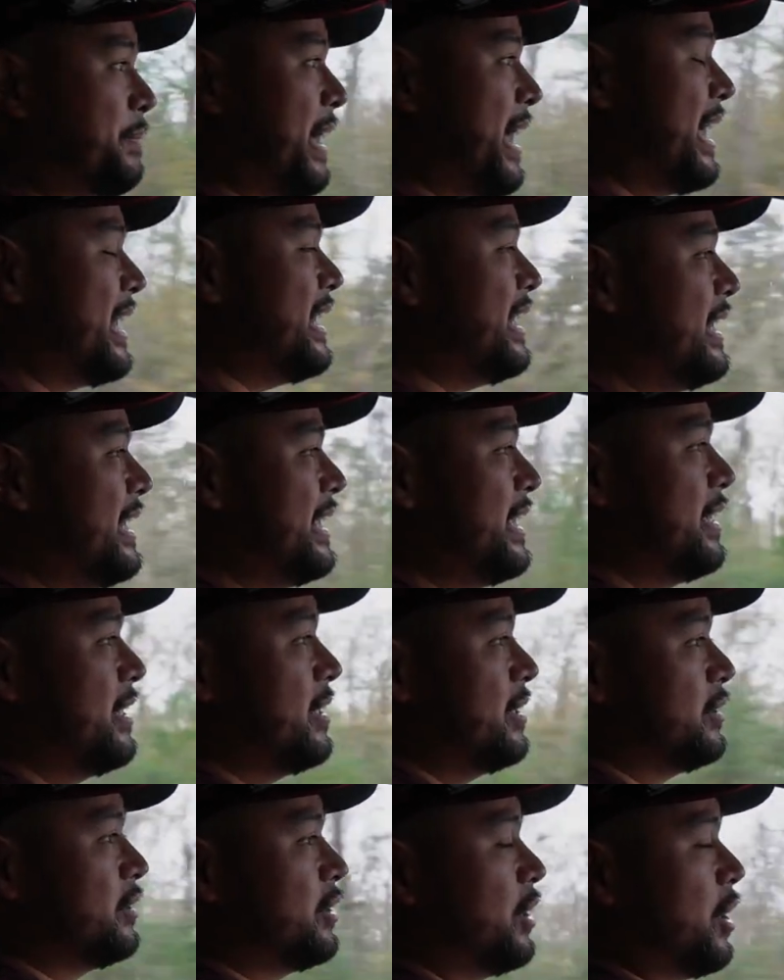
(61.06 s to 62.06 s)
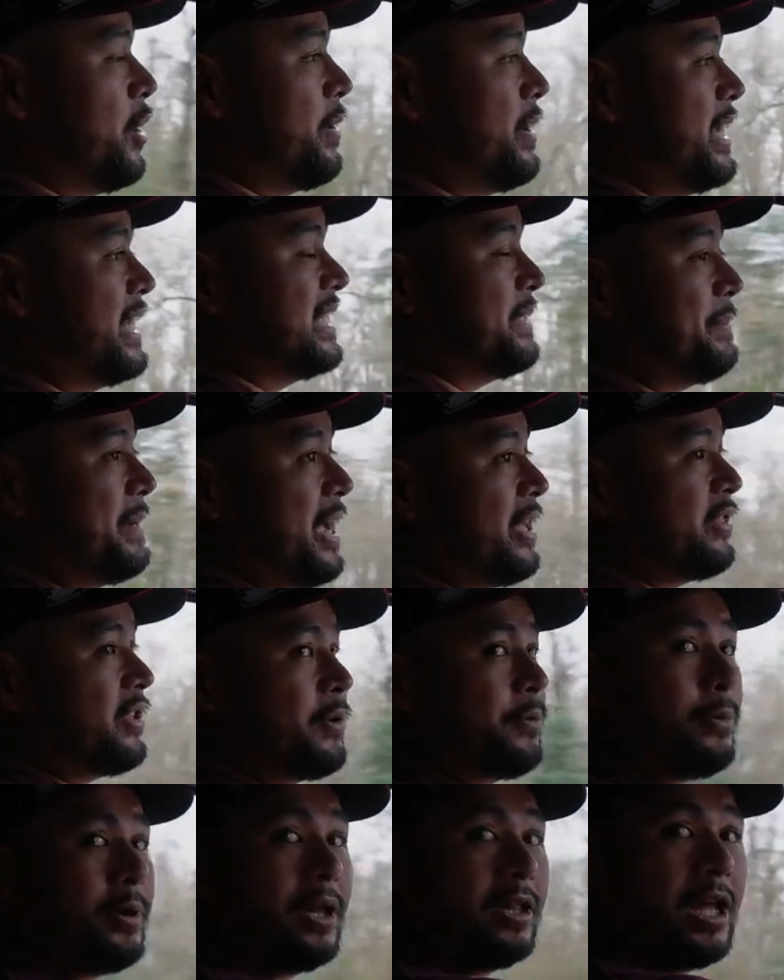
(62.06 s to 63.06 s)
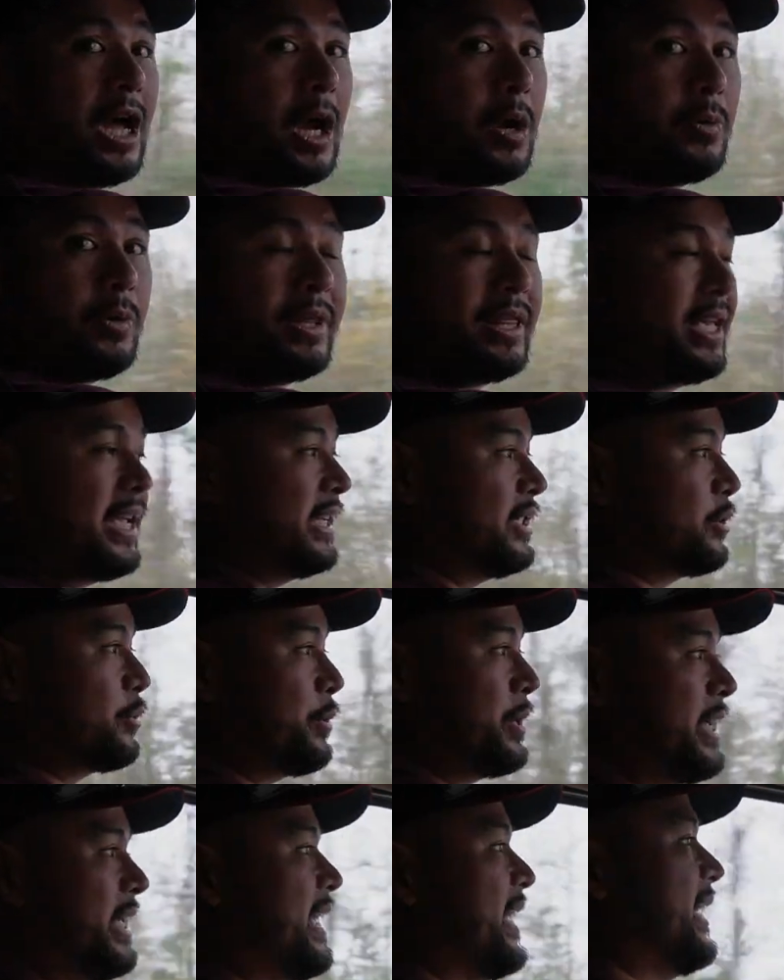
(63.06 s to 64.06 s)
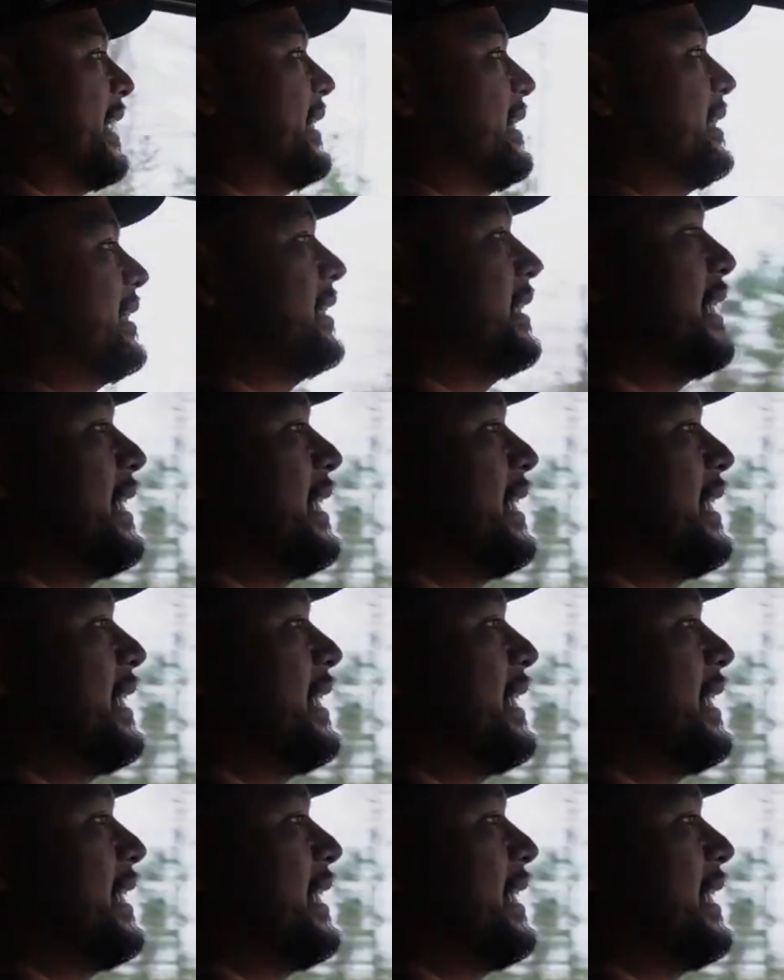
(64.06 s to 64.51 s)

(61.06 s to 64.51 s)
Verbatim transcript: Bend. So he's gonna be out there along with his three kids.